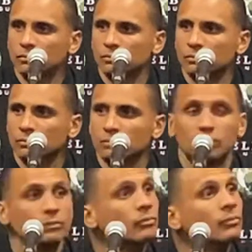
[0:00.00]
Joe,
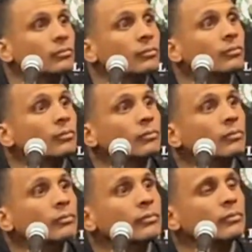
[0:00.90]
I mean,
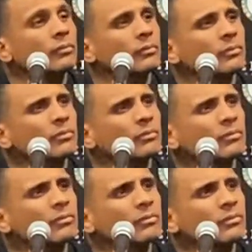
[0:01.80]
it seemed like they just kept
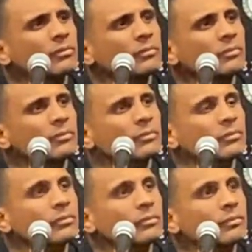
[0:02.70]
running young
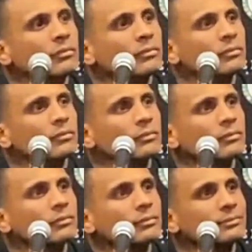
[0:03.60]
bodies at you
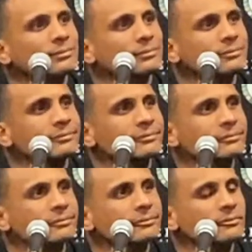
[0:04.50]
guys. I mean,
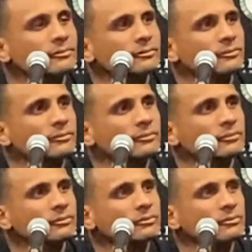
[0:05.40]
it seemed like it was just
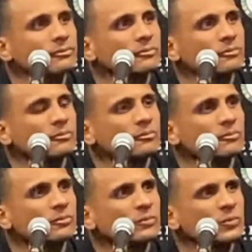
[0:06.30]
kind of a
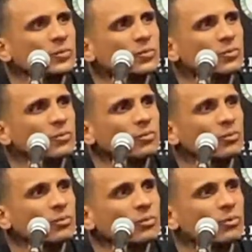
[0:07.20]
battle of
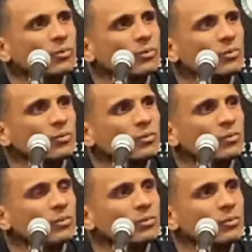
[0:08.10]
attrition with you guys coming off a
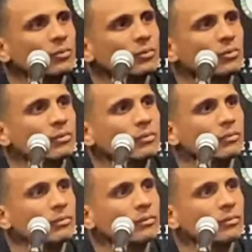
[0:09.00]
back-to-back and
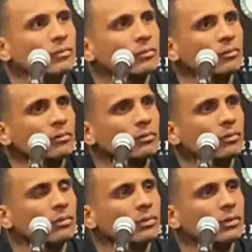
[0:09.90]
just them being
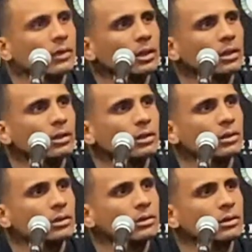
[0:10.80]
so young and
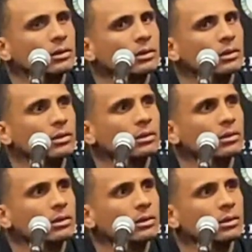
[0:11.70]
energetic. I mean,
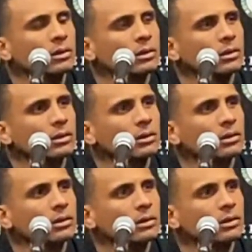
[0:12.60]
just
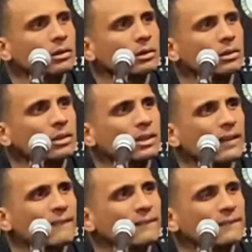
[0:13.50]
the
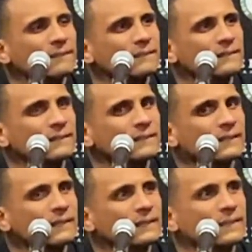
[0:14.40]
pride that you have in your team for
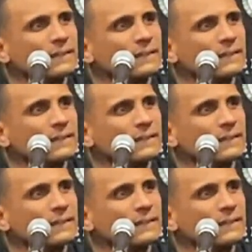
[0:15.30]
just kind